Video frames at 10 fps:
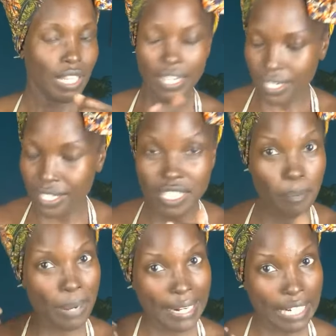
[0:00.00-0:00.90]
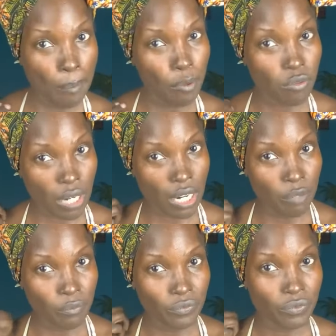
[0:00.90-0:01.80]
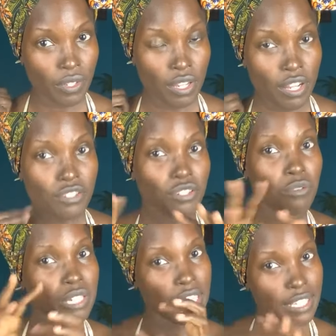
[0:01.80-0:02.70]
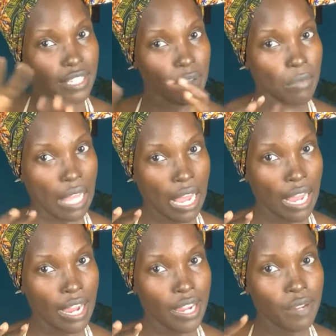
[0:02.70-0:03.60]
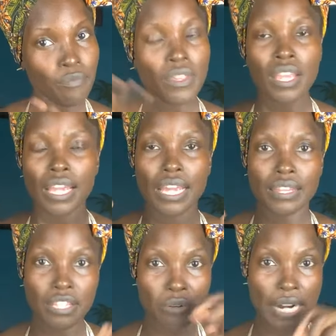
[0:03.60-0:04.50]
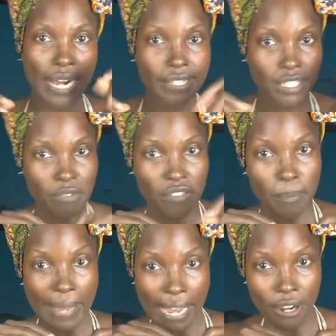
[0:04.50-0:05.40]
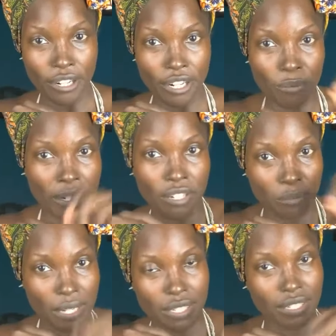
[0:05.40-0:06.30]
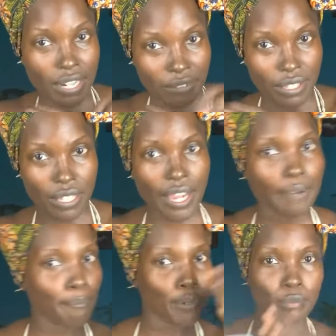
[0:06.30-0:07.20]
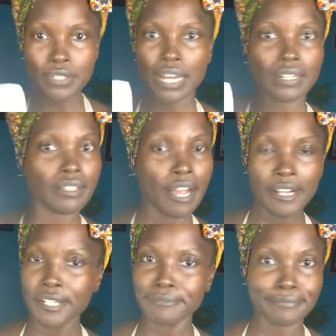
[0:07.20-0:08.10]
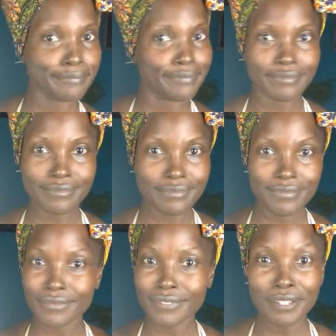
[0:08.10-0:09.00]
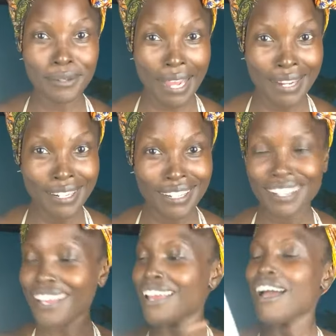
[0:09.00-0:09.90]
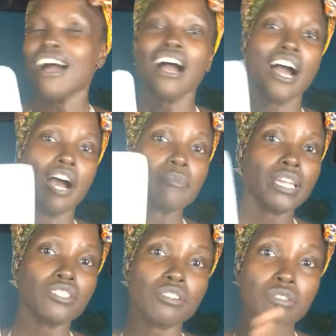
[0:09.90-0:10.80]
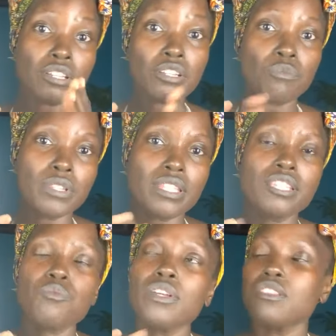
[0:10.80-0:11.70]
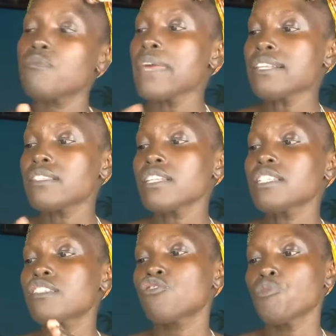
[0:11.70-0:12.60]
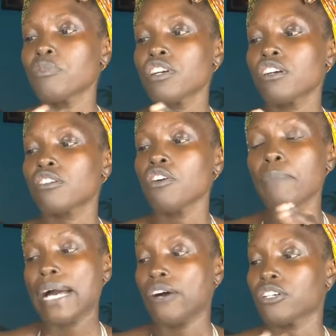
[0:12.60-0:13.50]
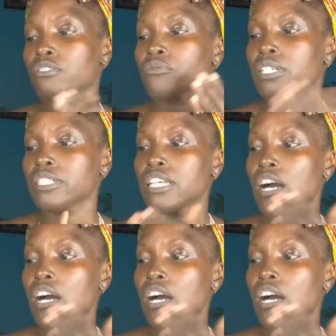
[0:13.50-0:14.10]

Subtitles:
because it's the pineapple rum. So you would get some lime, and then you would add some of the powder when you're mixing everything. Boom shakalaka. You got it. And so with this, what makes this Super Glow powder really